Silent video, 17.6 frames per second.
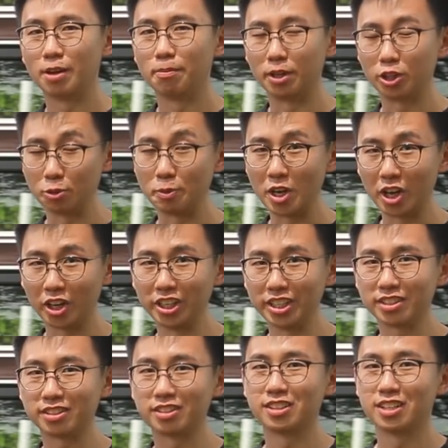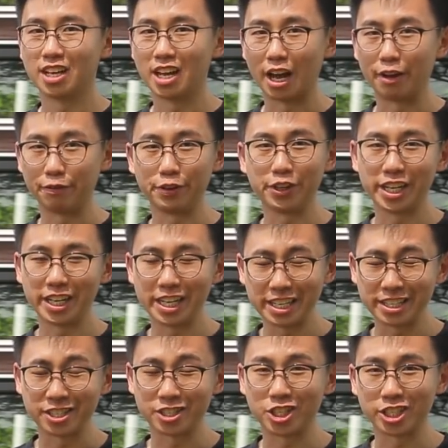But to be honest, I feel that
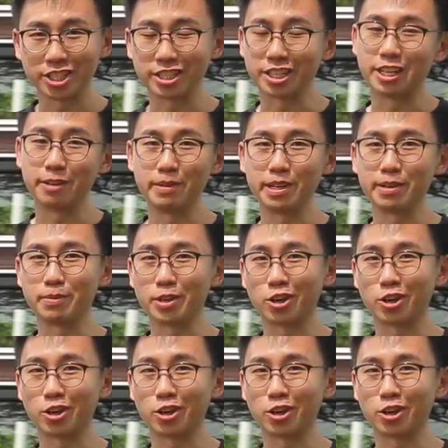this is just a gimmick